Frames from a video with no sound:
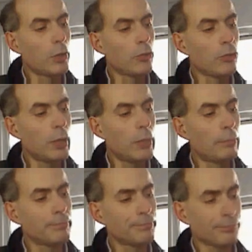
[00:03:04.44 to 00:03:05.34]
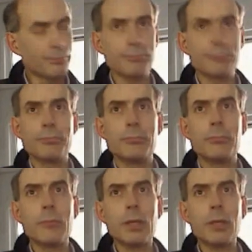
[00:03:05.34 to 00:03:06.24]
C.
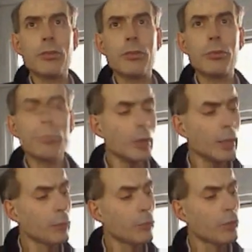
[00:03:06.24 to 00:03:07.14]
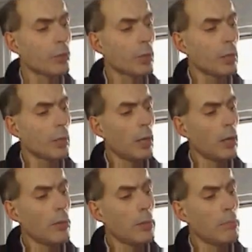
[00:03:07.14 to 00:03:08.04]
So to work out
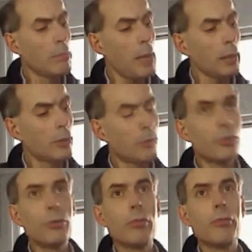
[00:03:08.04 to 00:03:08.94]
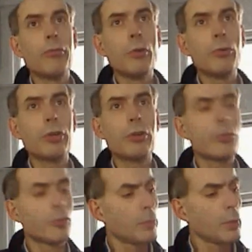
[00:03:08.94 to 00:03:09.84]
the magnitude of the
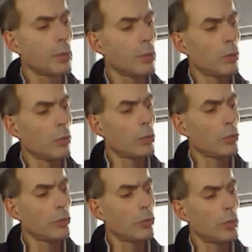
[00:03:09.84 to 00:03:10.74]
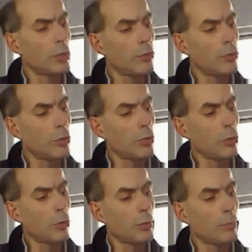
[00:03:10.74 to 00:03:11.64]
voltage, we're going to need to know